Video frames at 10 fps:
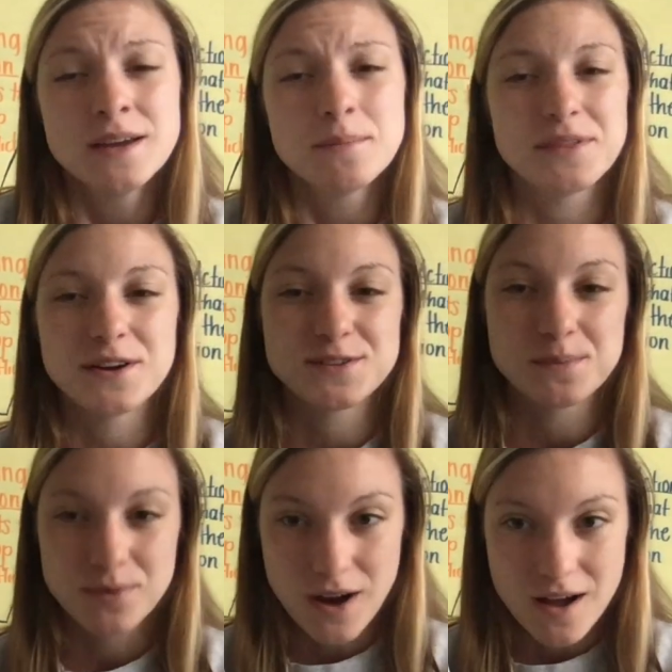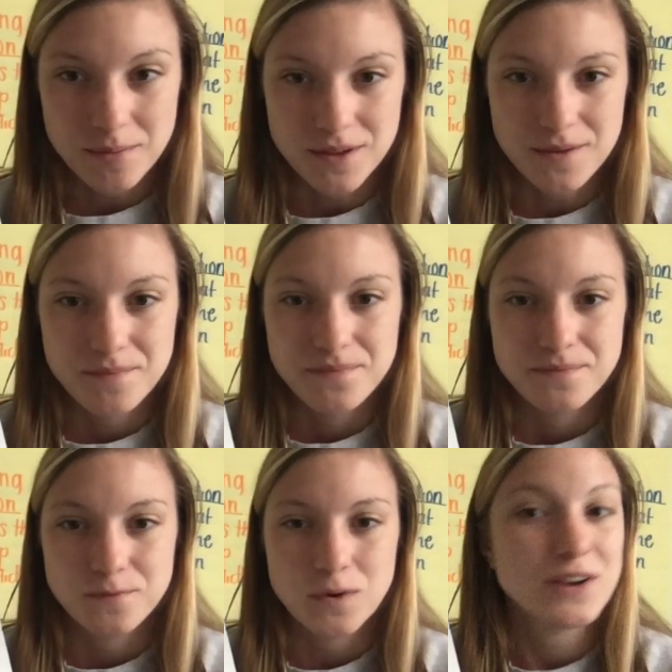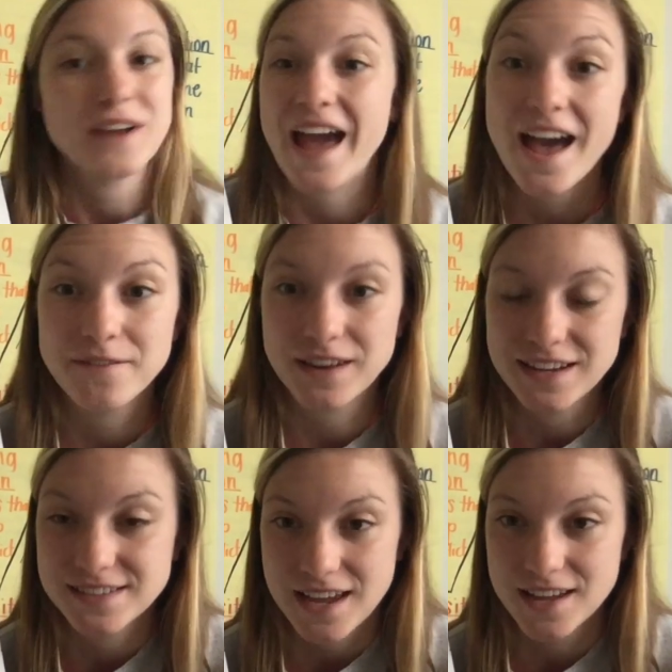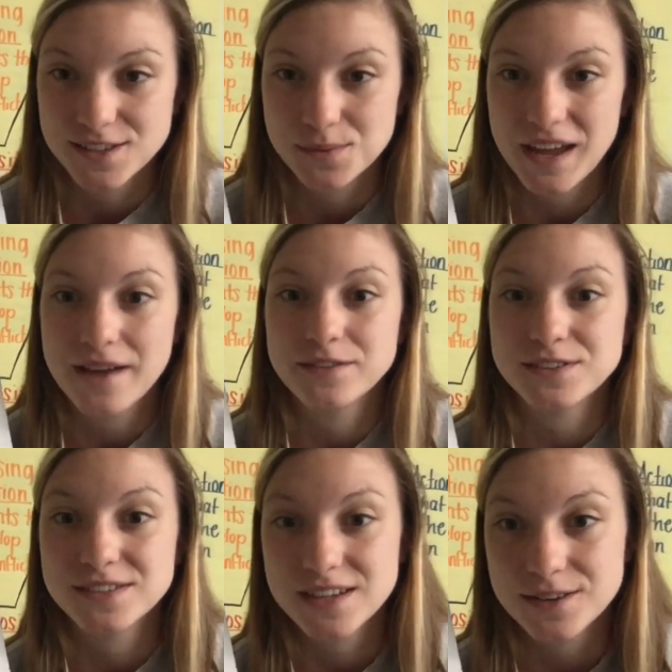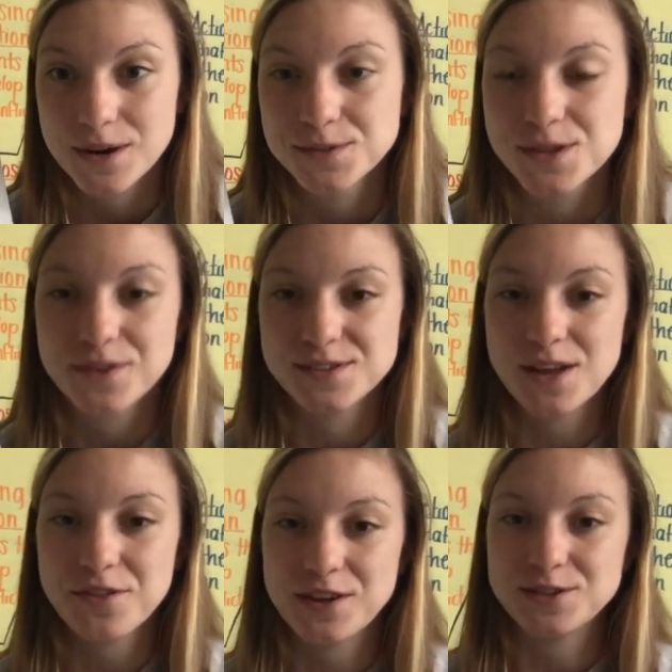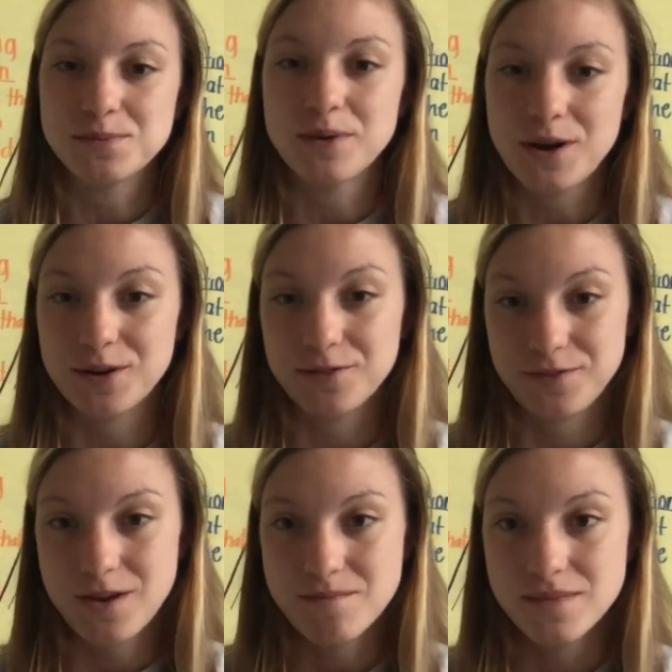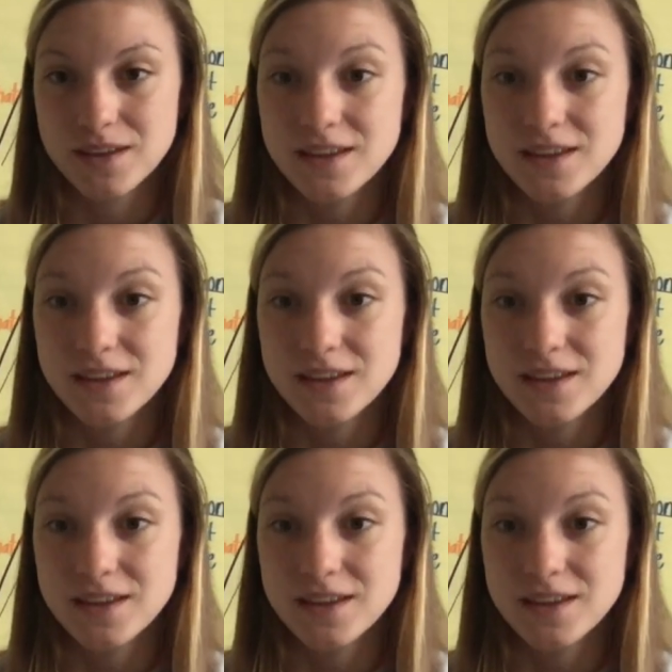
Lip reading: But there's a problem. We don't have any tens. We have a zero, so there's nothing to borrow from.